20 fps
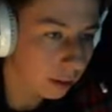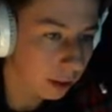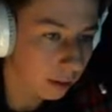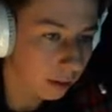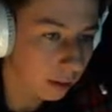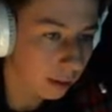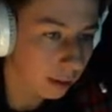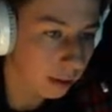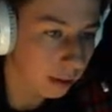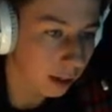
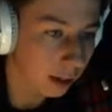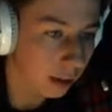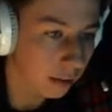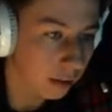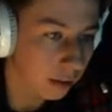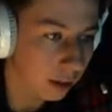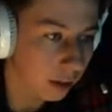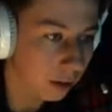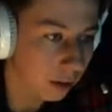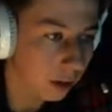Can I
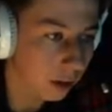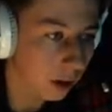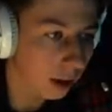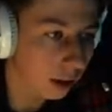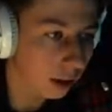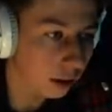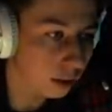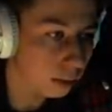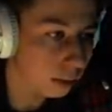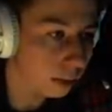save? No, I
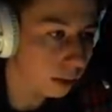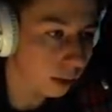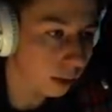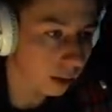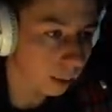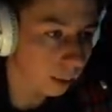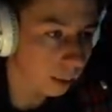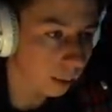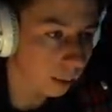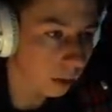just picked
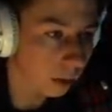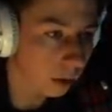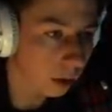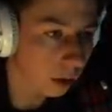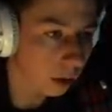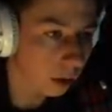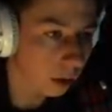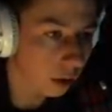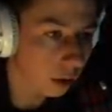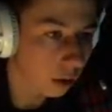up.
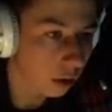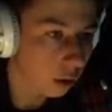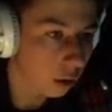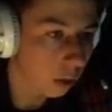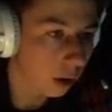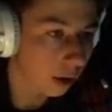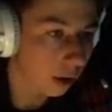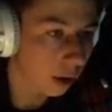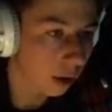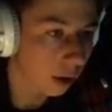No,
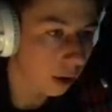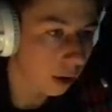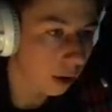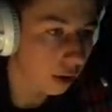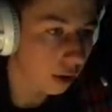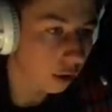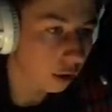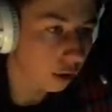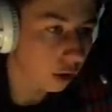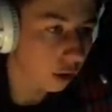I
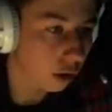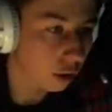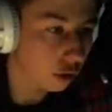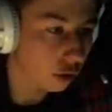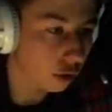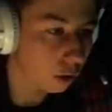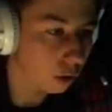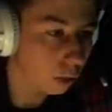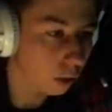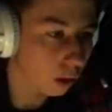thought I heard
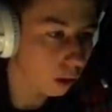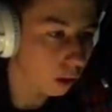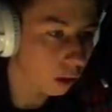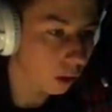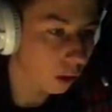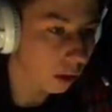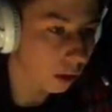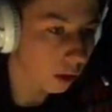someone.